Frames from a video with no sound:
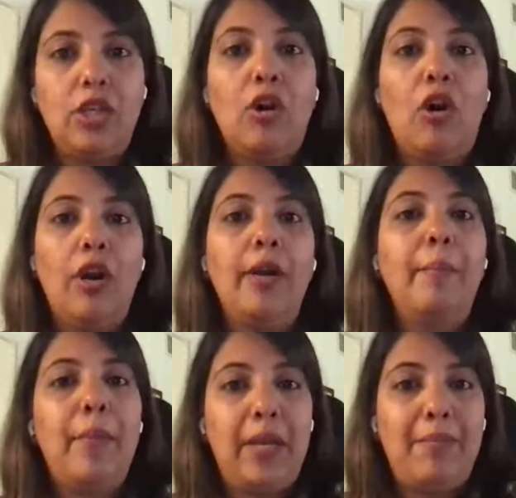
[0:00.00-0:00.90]
your
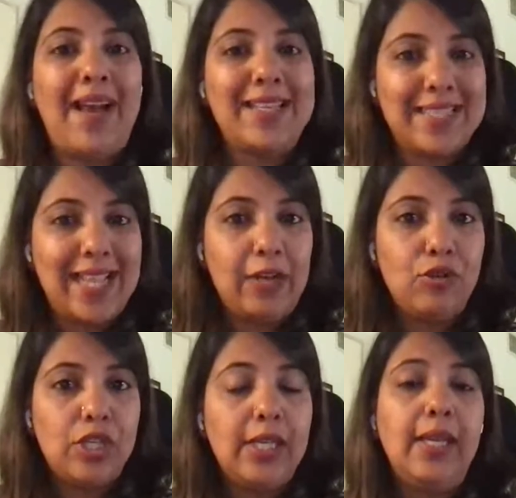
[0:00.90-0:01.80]
mid back
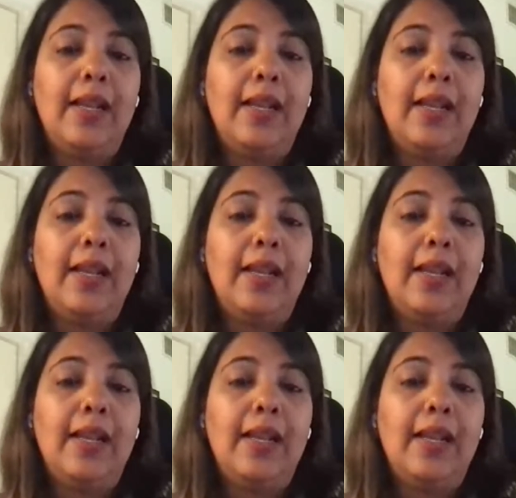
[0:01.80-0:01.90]
slouching.